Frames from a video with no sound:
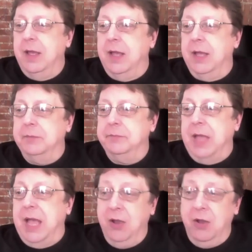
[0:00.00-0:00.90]
um,
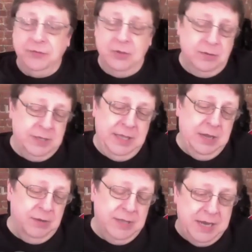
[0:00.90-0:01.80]
I also, you
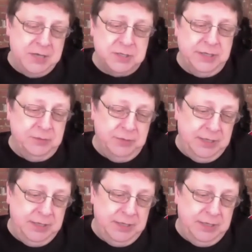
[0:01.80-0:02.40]
know, occasionally we